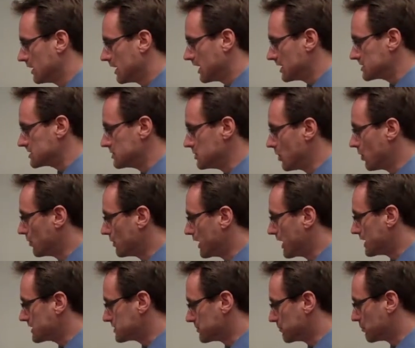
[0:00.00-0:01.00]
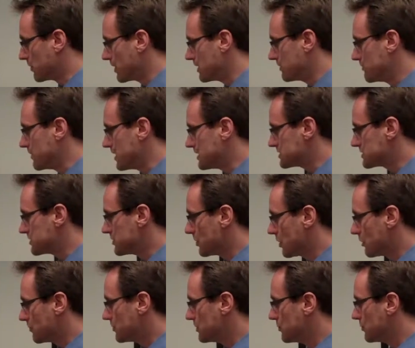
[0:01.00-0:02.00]
It's known as a brain-based
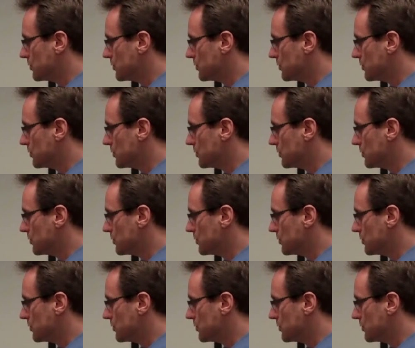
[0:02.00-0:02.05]
therapy.